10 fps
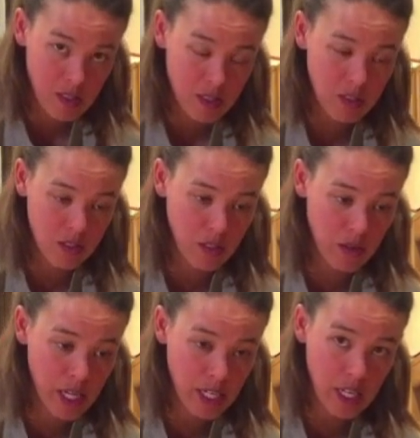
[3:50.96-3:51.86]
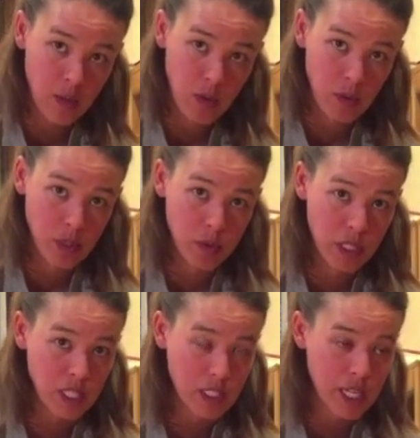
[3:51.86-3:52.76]
So again, anywhere between
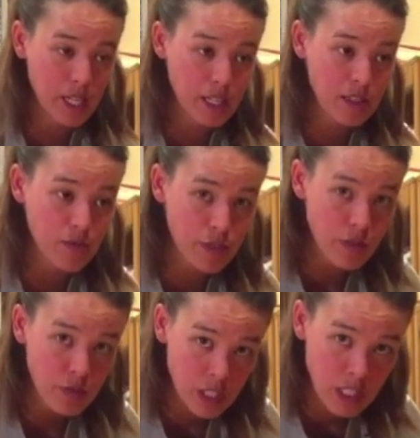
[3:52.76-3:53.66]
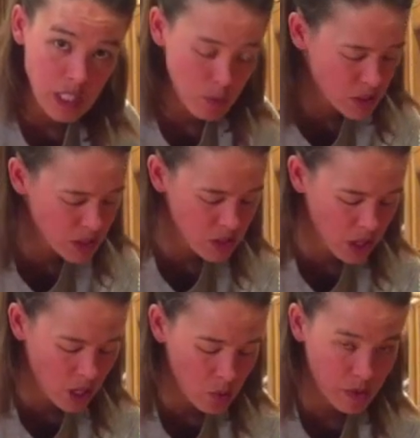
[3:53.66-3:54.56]
10 and 50. I wouldn't
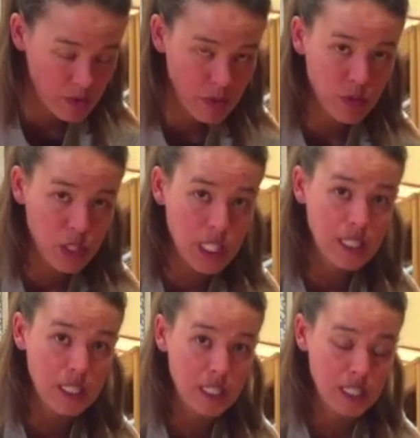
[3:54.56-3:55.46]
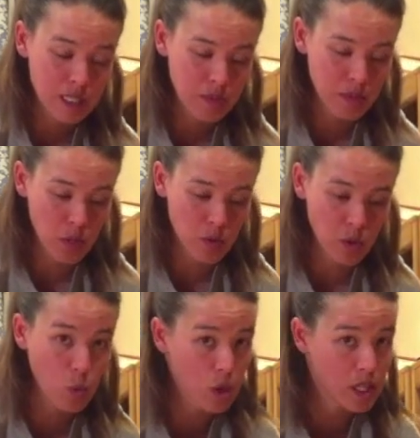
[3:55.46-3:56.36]
start with 50, but you could
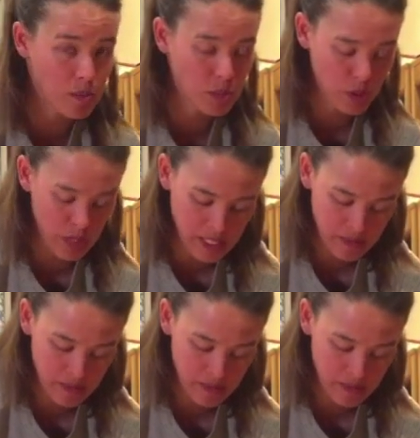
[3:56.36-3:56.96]
work up to it.